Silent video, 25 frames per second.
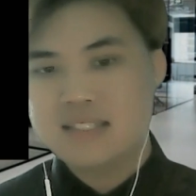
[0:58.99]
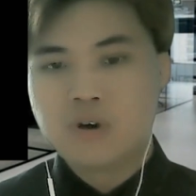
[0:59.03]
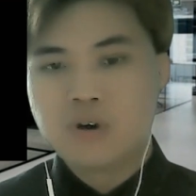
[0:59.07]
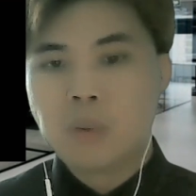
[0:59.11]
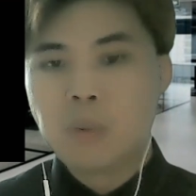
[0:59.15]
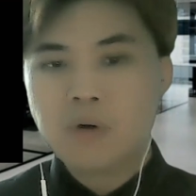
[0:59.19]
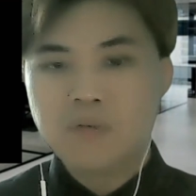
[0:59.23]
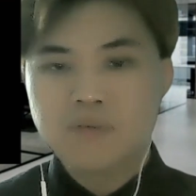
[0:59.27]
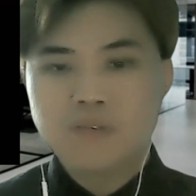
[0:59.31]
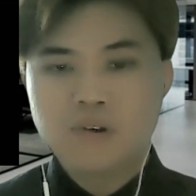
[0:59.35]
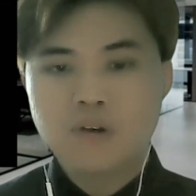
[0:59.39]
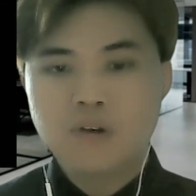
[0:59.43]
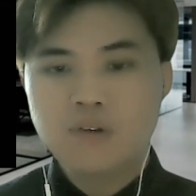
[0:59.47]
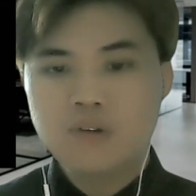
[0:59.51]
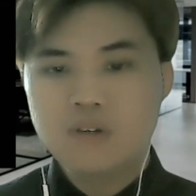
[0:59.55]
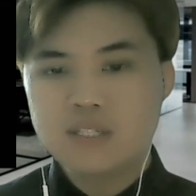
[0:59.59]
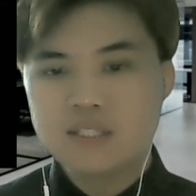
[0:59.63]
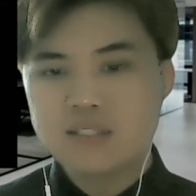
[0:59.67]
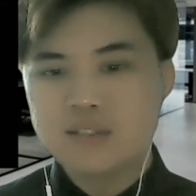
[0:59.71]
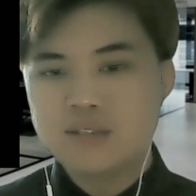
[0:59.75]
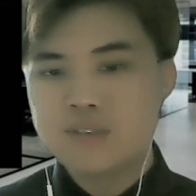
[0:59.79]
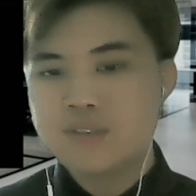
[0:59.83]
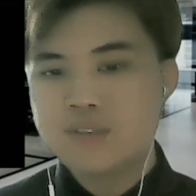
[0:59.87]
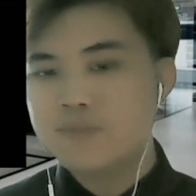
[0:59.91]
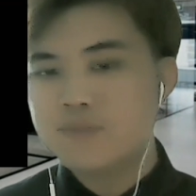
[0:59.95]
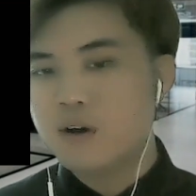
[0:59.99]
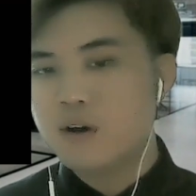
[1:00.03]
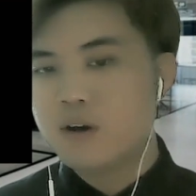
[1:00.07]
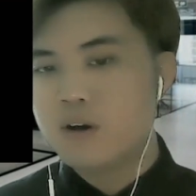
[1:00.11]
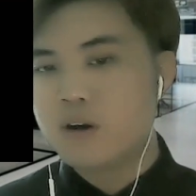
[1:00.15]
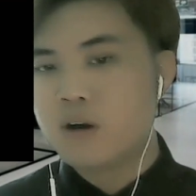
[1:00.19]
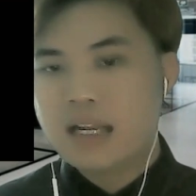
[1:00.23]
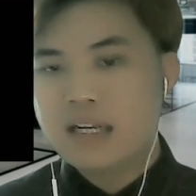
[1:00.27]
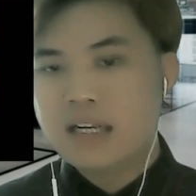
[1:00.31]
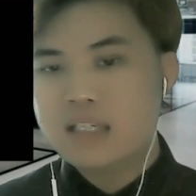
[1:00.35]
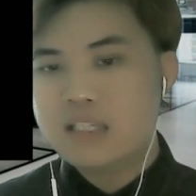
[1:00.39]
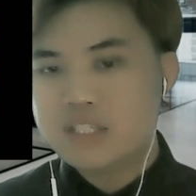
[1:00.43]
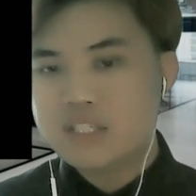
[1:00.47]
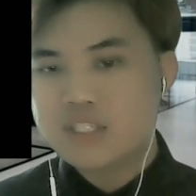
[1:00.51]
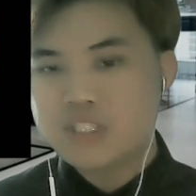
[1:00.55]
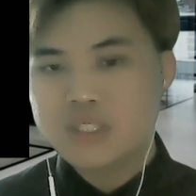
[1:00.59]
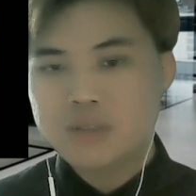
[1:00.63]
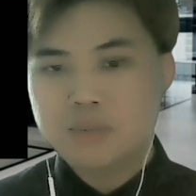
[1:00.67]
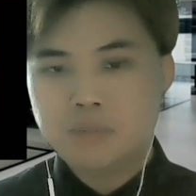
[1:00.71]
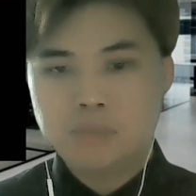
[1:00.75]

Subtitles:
RoboFlow is used for annotation,